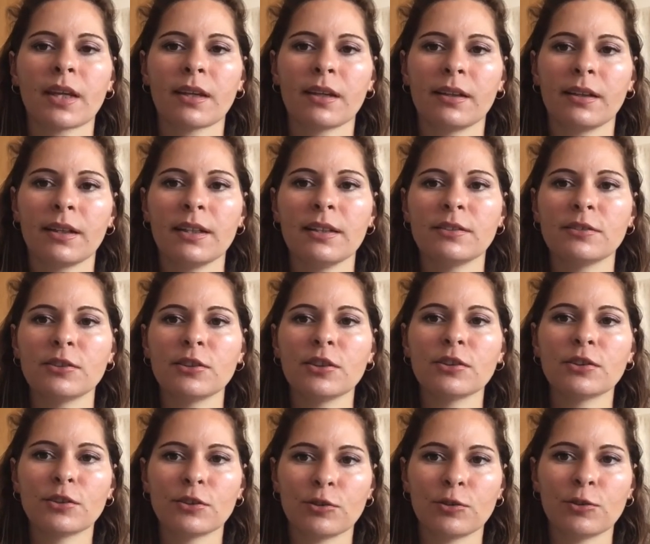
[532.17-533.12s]
It's
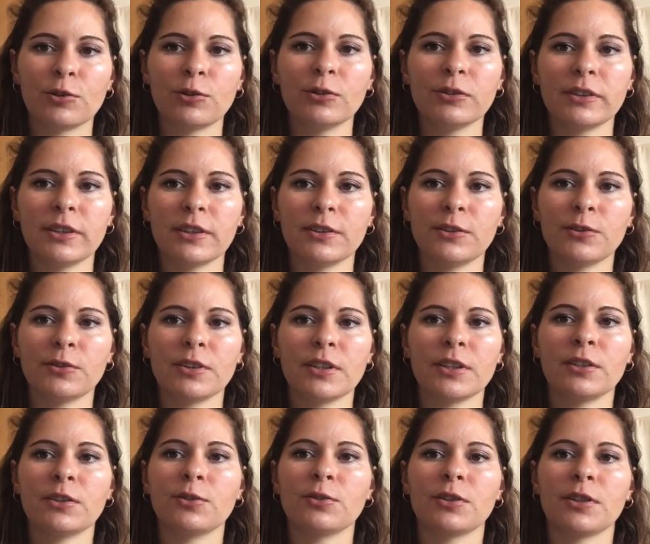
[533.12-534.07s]
not true that you need
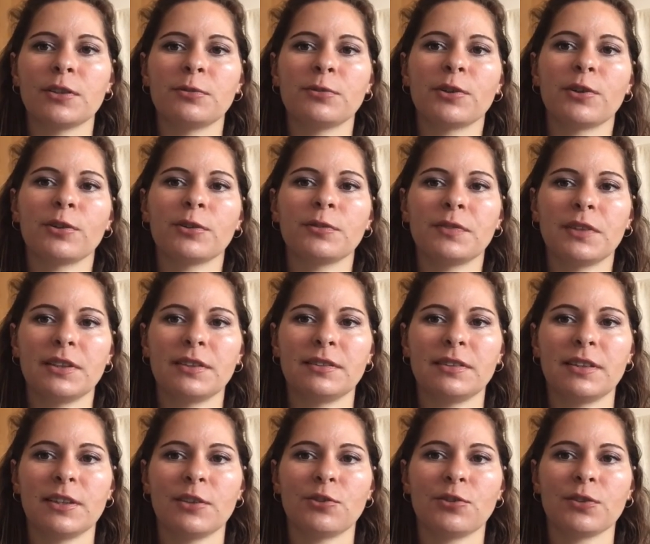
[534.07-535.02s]
to have
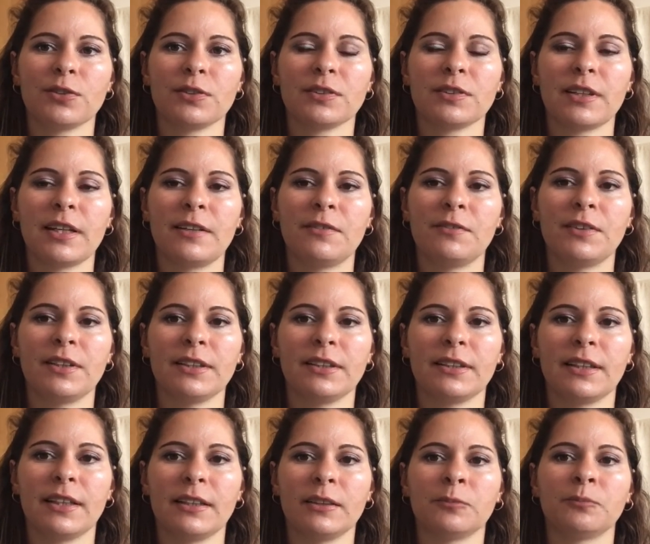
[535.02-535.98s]
conversations every
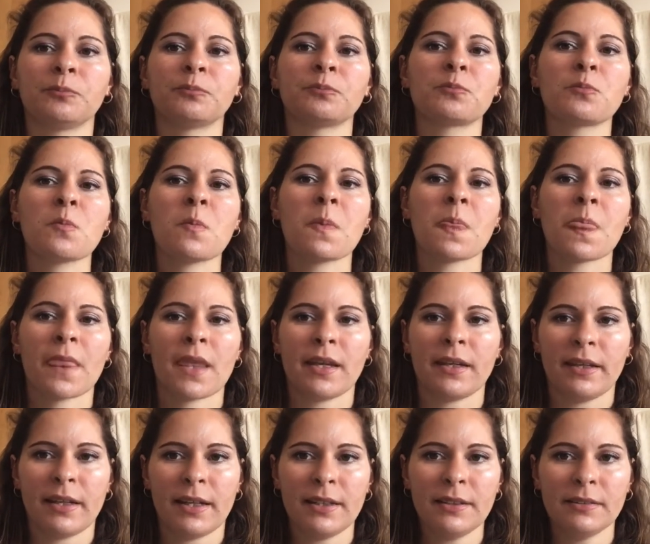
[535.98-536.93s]
day.
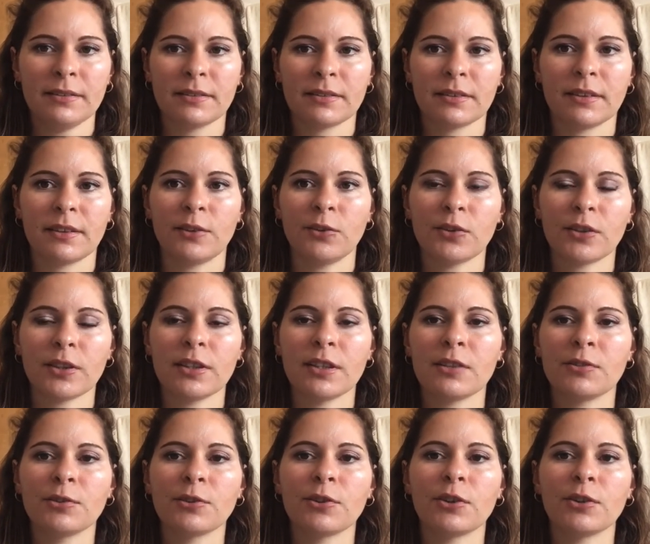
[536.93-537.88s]
Yes, you can
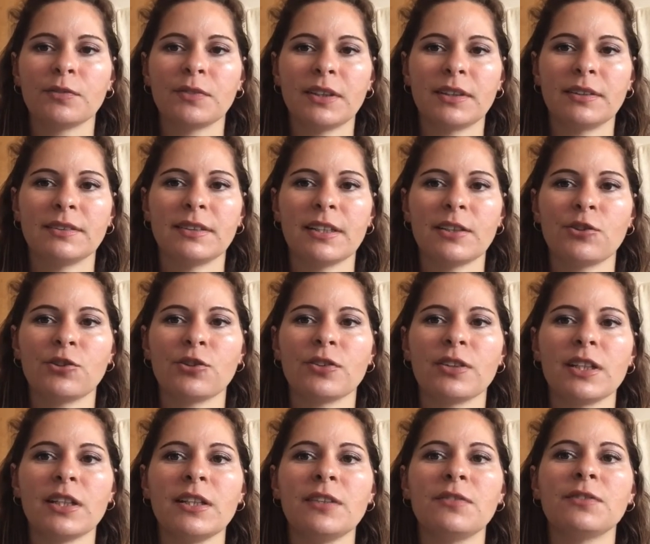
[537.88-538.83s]
have conversation
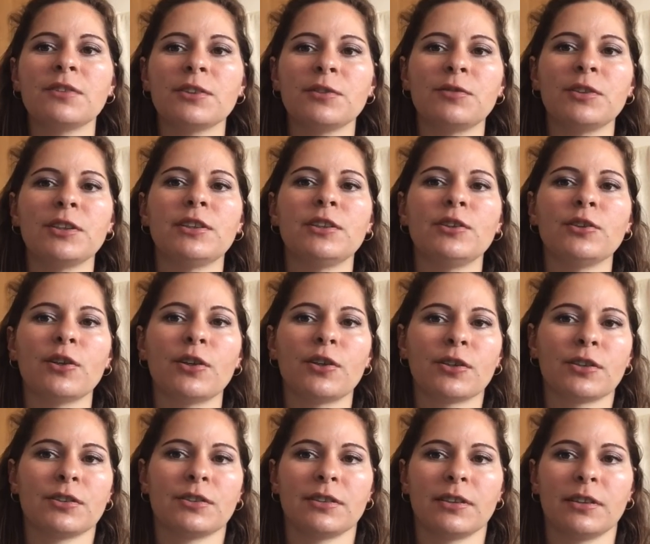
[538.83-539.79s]
even with
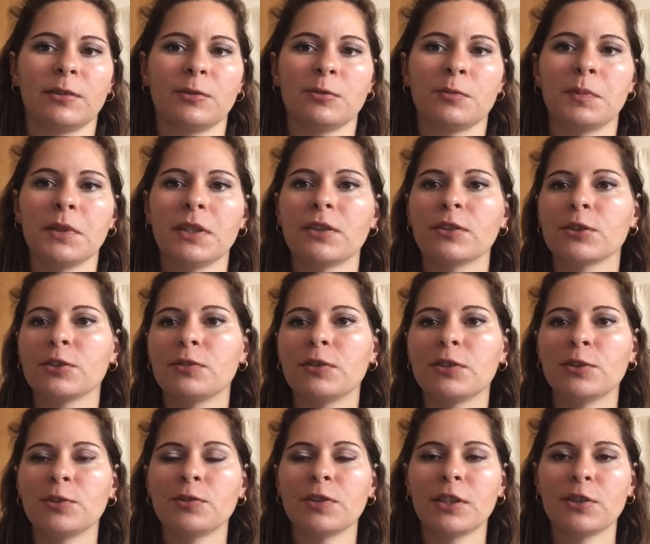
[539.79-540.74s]
yourself, because when
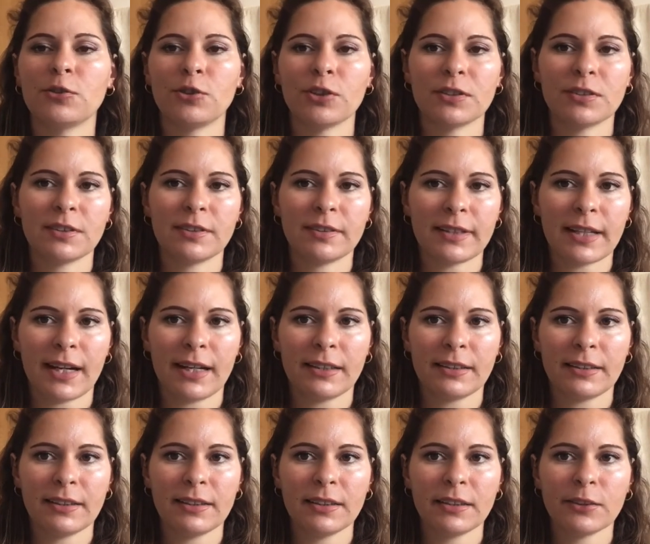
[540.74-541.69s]
you are just
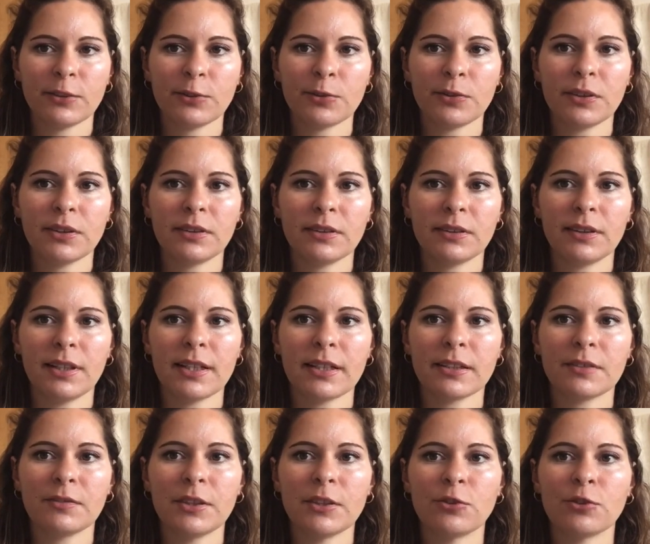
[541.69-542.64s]
starting to learn
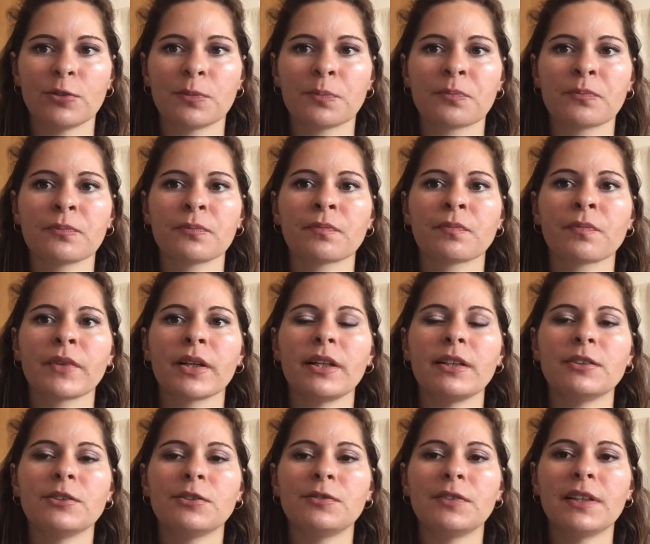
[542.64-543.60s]
language,
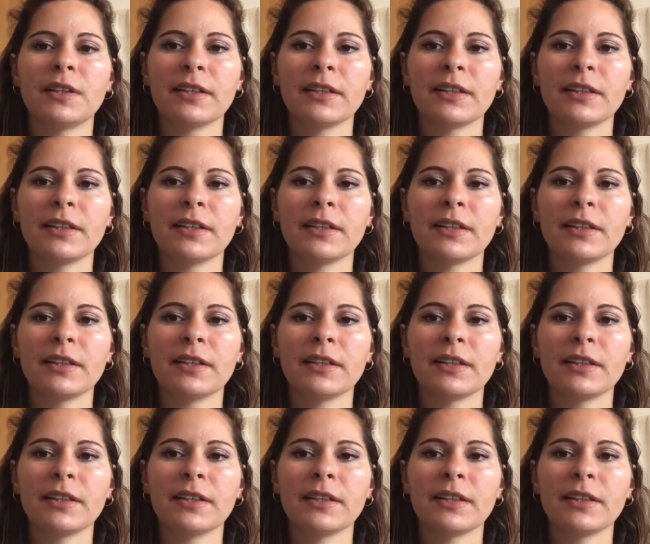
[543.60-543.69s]
it's very